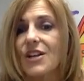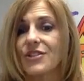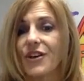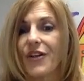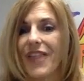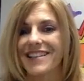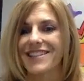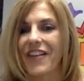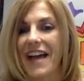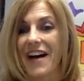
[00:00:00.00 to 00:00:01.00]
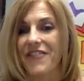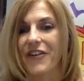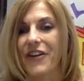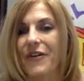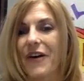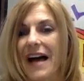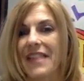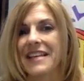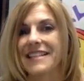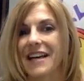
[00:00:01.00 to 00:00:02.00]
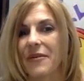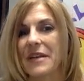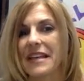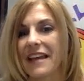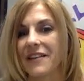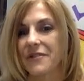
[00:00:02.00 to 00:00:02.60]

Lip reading: So that's all I have for you on the cell-mediated